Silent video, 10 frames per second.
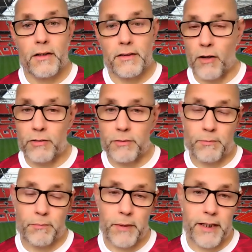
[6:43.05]
So,
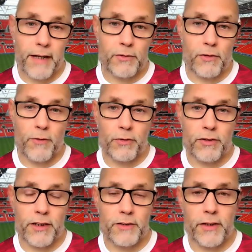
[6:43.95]
big game to look forward to
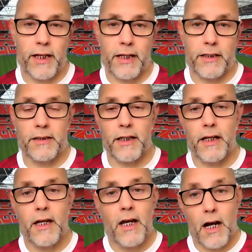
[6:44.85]
this weekend, isn't it?
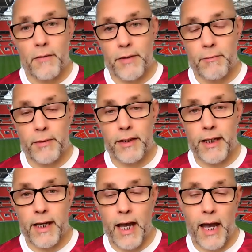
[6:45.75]
I'm going to be
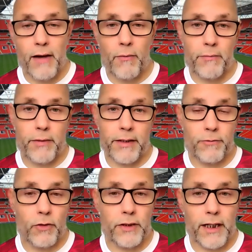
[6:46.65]
here at Wembley
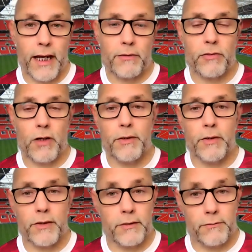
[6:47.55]
for the game, so I'll be
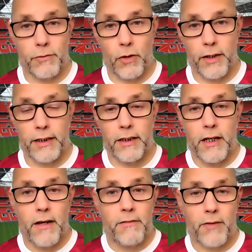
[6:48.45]
doing some vlogging
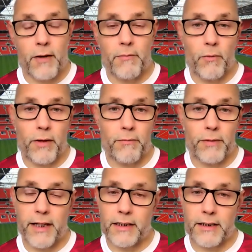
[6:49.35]
from
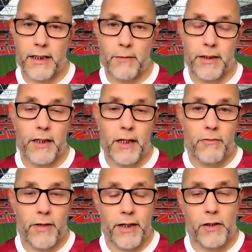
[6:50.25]
Wembley. That's going to be
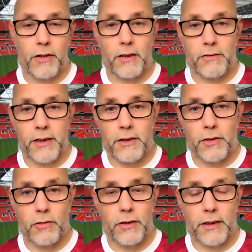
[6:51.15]
really good. So stay
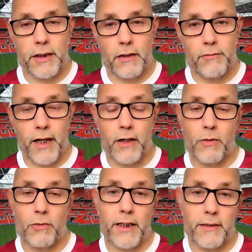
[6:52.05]
tuned to the channel for that. Of
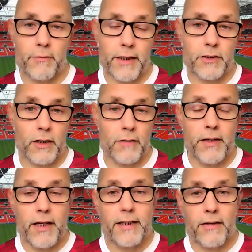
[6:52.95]
course, in the meantime,
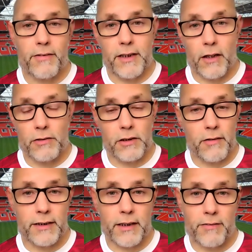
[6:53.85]
there is loads of
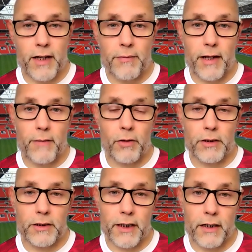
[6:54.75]
great stuff coming up on
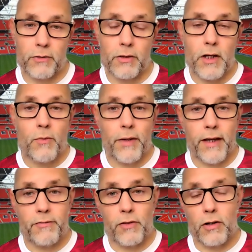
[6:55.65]
the channel. We
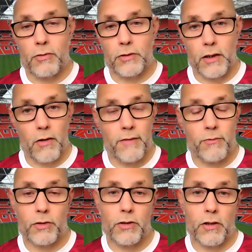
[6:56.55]
have got, of course, a live
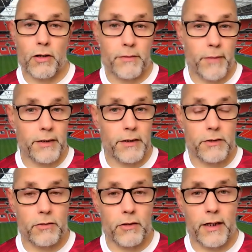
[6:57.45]
watch along of the
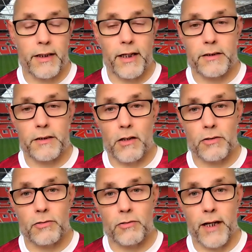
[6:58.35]
Manchester United against
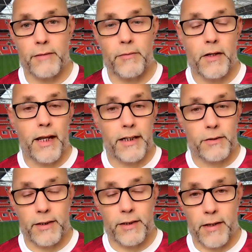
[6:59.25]
Arsenal game. That's
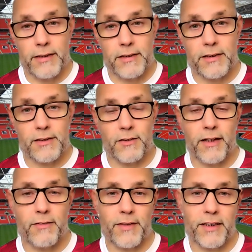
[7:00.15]
in the men's
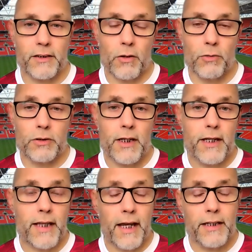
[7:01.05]
side of things, of course.
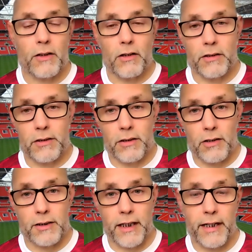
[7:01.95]
That is on
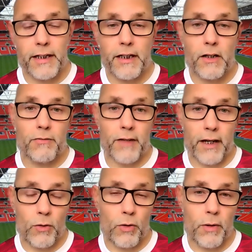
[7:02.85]
Thursday, kickoff
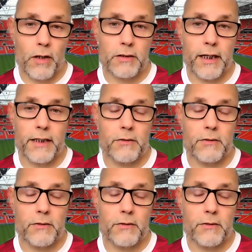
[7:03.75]
at 8:15.